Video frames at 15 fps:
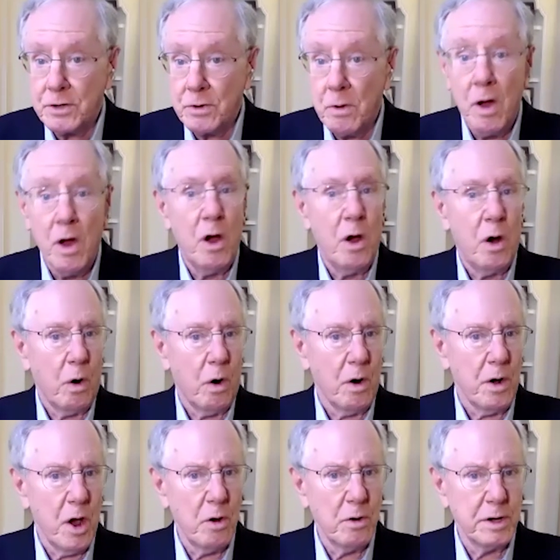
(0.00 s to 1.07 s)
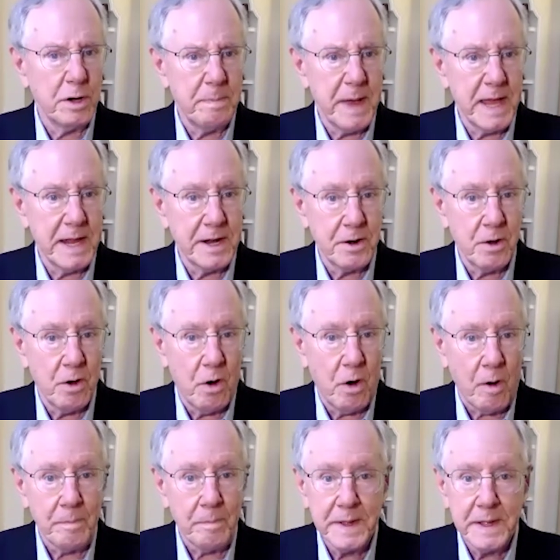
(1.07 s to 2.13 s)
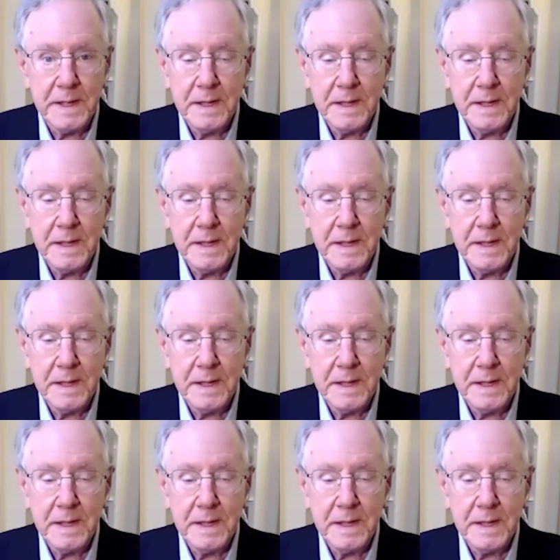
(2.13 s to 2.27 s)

to, or no debate at all.